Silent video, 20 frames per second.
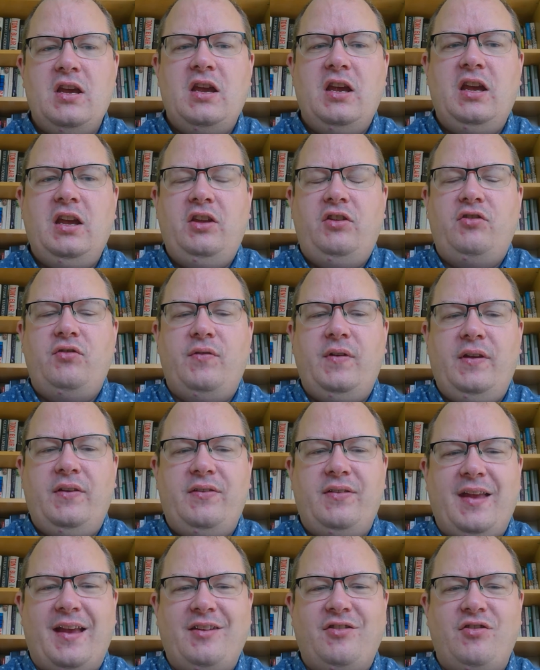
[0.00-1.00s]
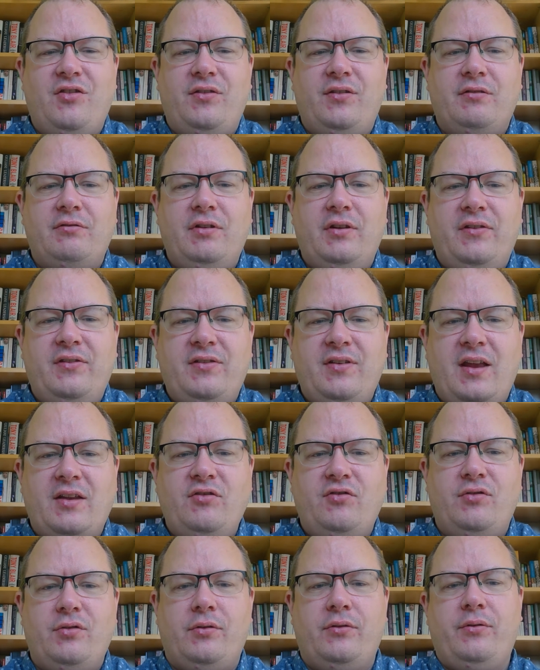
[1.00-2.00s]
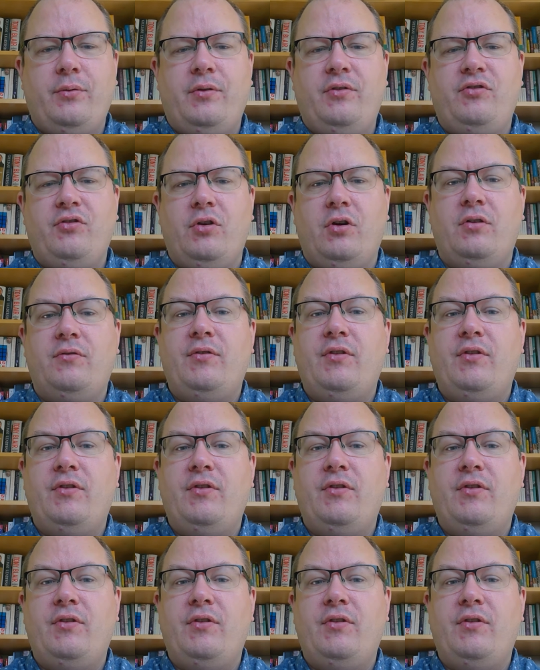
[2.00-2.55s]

Each of these sections are essential to ensure